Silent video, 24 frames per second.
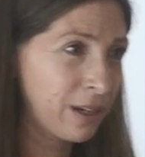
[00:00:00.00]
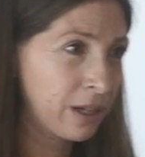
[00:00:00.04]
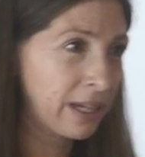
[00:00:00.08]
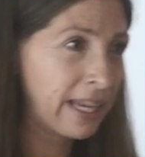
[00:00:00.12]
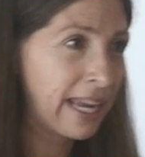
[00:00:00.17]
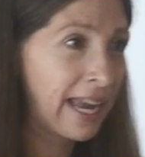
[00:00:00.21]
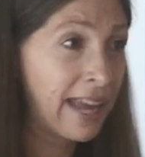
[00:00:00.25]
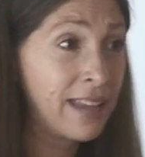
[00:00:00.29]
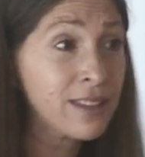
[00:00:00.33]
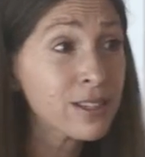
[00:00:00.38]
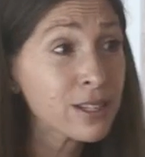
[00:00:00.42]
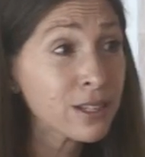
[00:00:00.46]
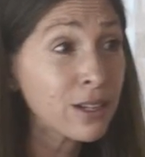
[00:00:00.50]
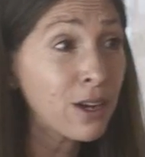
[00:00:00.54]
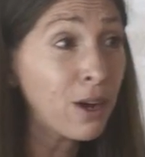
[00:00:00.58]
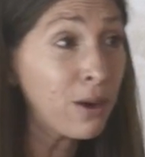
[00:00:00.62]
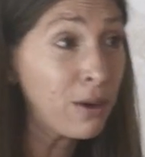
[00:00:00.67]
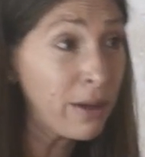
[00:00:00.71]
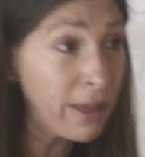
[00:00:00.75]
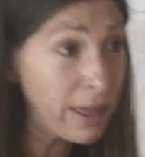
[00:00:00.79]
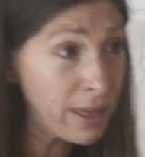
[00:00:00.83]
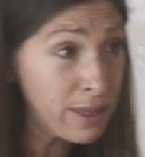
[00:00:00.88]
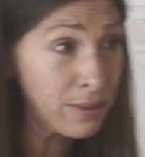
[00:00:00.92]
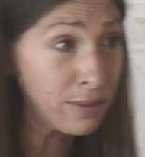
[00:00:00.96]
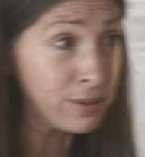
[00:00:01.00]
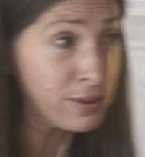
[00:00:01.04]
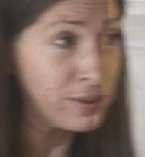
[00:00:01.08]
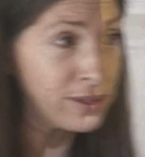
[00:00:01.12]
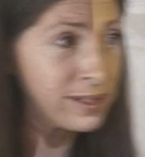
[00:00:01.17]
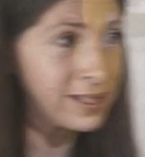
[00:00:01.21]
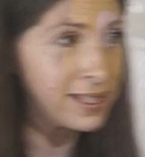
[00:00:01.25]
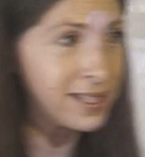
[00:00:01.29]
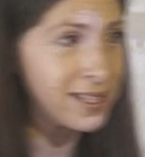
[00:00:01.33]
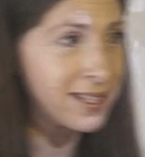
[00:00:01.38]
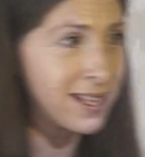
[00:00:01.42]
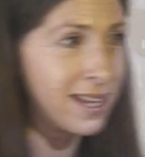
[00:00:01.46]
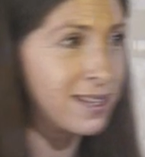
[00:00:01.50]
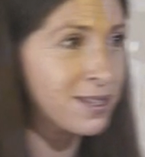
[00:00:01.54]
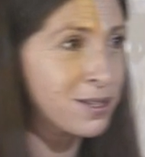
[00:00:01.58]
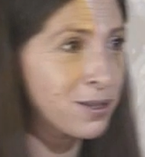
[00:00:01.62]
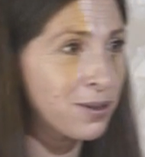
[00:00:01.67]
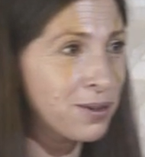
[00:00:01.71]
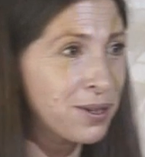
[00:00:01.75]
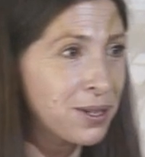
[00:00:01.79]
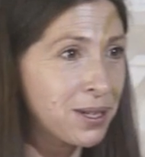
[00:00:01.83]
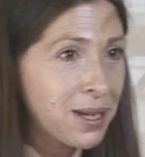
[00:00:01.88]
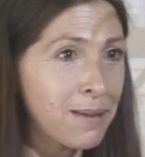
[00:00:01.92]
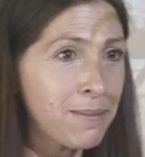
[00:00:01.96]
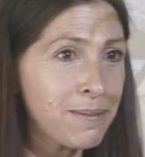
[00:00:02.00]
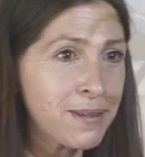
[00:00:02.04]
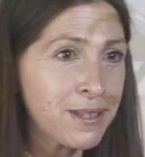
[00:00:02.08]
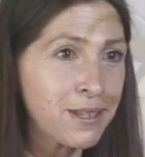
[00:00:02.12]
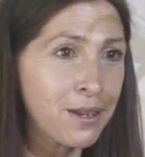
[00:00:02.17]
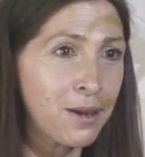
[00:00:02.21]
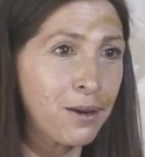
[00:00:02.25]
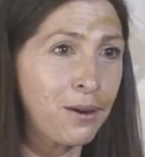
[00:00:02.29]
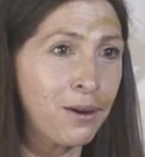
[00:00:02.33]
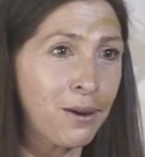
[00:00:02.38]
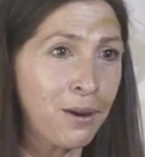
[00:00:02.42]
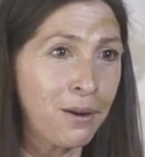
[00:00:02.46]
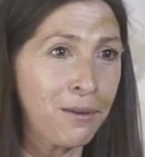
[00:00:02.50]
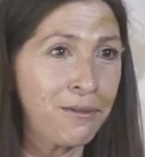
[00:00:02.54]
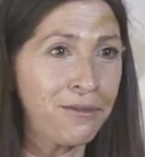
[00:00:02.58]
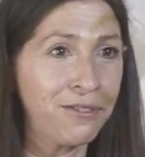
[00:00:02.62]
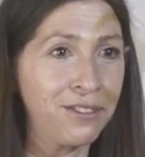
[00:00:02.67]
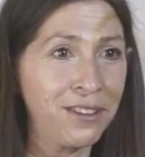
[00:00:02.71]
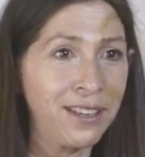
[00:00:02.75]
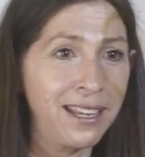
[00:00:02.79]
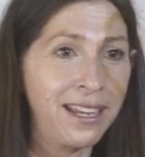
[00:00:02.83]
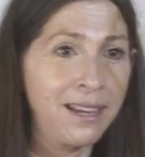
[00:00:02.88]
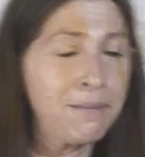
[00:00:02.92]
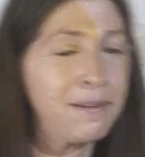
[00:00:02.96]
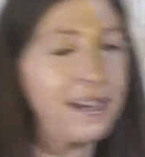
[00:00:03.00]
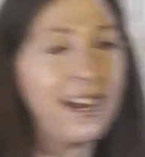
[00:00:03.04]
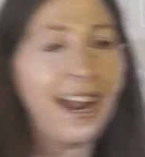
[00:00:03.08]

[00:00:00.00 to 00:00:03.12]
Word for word: can't go through the censorship, so hopefully,